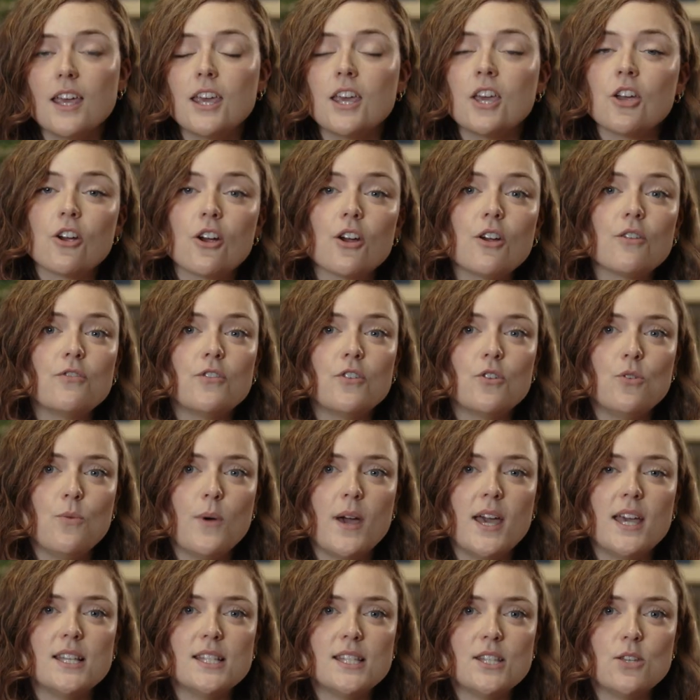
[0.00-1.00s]
Here are a few
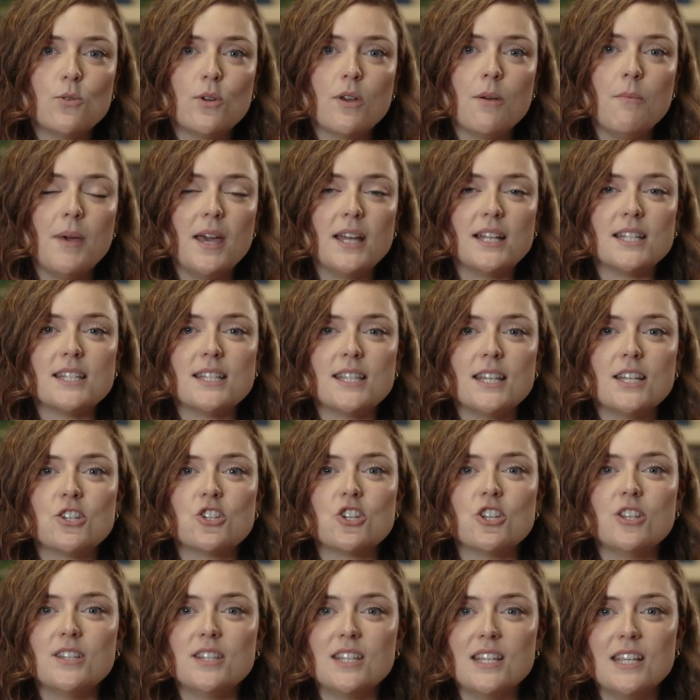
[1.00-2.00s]
ways you can make
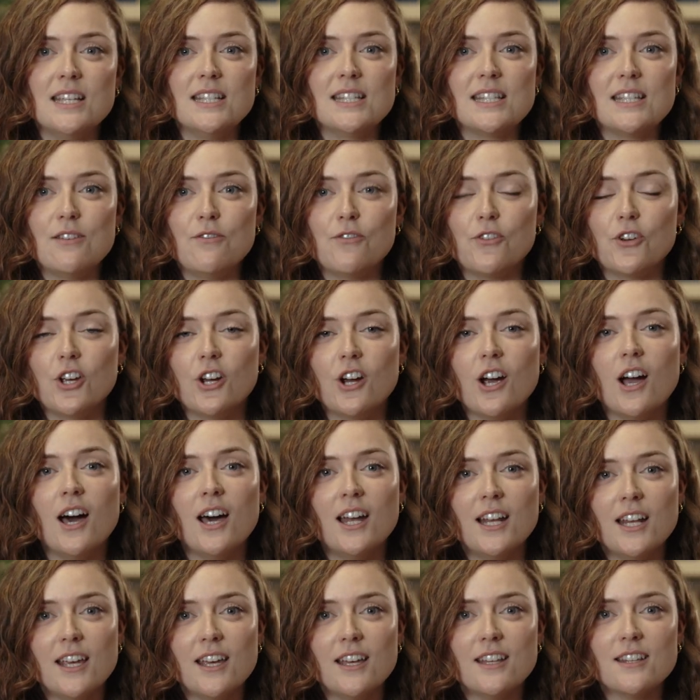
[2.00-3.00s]
decisions easy for your
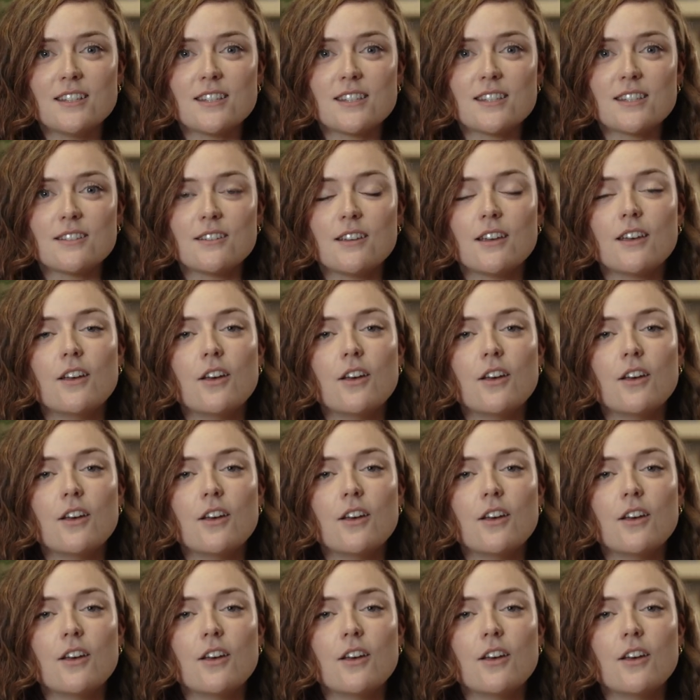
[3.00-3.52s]
audience.